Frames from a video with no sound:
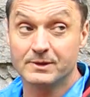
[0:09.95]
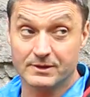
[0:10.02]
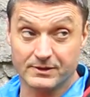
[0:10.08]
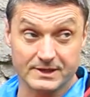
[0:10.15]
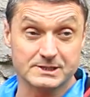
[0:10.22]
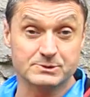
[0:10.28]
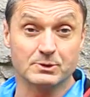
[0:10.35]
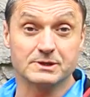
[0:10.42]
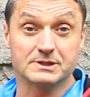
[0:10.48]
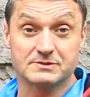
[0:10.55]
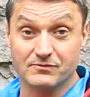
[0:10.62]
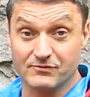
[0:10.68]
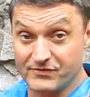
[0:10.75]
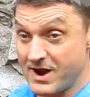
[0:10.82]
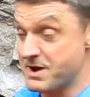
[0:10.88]
This one's
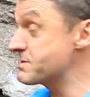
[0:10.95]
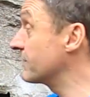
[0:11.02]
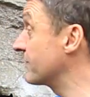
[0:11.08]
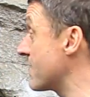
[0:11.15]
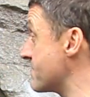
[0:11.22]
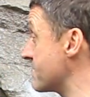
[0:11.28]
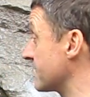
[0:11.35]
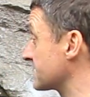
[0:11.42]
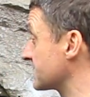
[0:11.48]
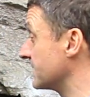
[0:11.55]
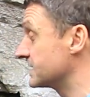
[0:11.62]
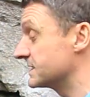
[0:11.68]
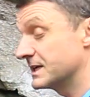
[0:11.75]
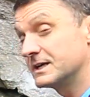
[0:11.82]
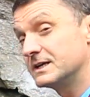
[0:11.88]
very, very
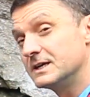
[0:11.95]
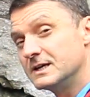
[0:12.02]
exciting.